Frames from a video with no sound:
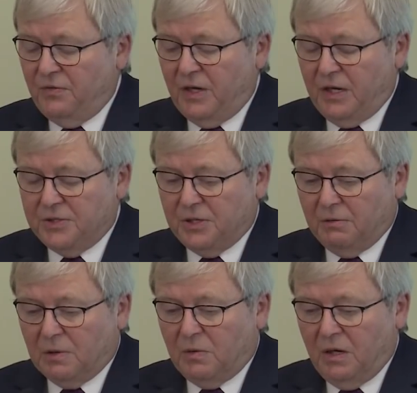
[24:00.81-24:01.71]
financing
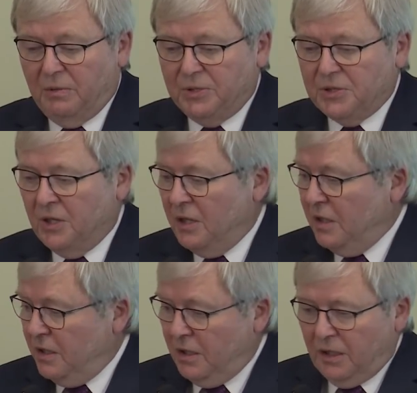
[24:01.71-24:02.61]
requirements,
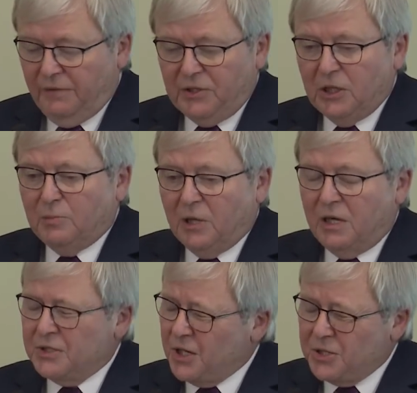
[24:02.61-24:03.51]
given the
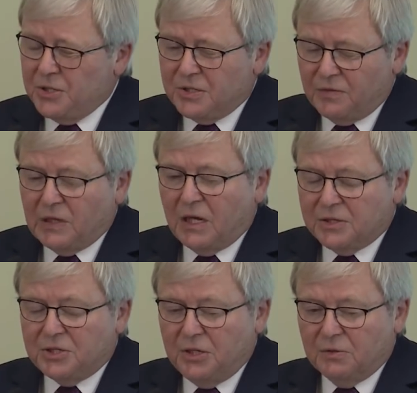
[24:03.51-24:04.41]
liberalisations of the
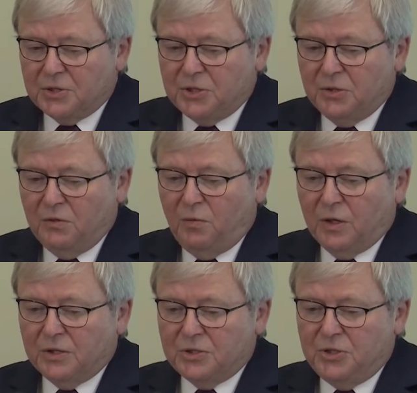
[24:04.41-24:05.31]
last year or two of
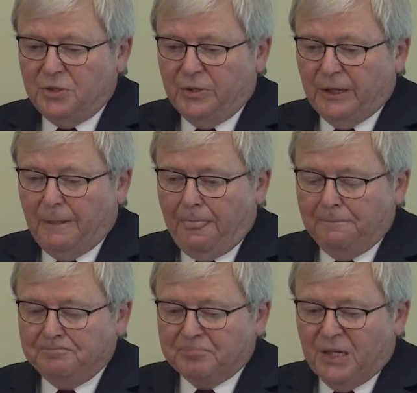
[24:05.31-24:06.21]
what it's doing
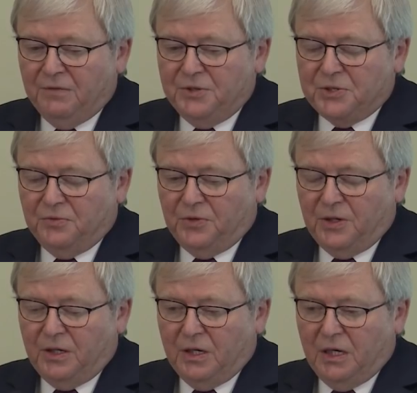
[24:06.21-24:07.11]

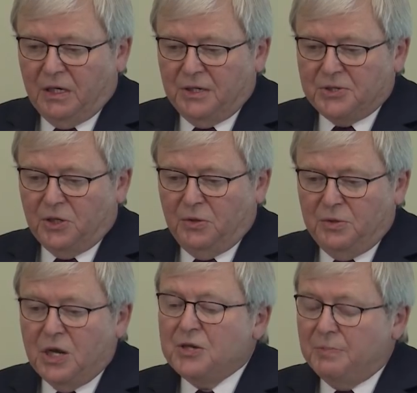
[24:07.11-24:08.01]
vis-a-vis its
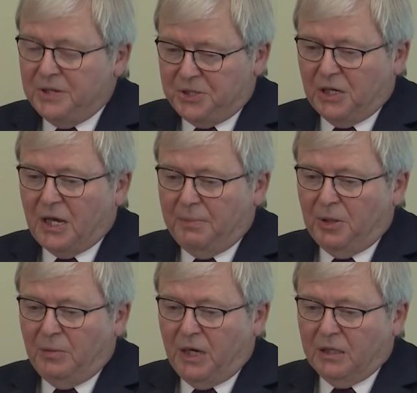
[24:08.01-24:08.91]
own domestic
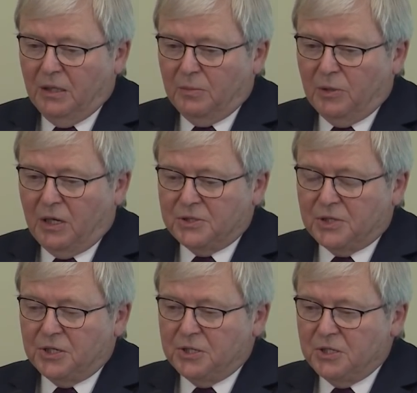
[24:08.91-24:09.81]
capital market
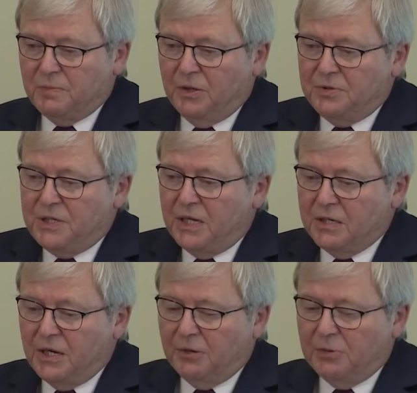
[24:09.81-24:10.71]
liberalisations, both debt
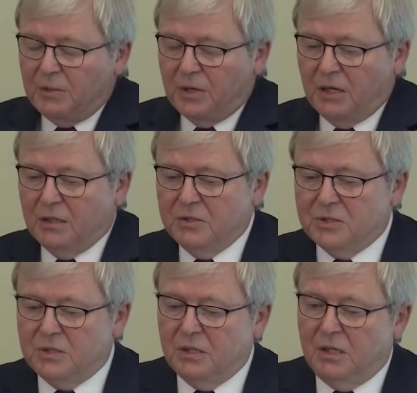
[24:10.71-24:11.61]
and equity
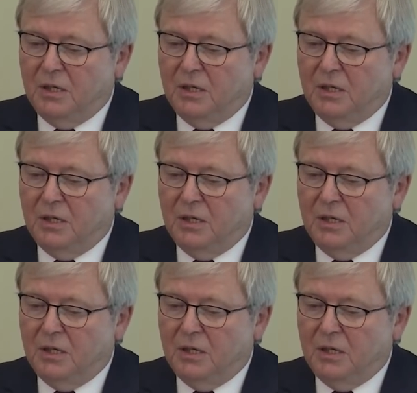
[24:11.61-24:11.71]
markets,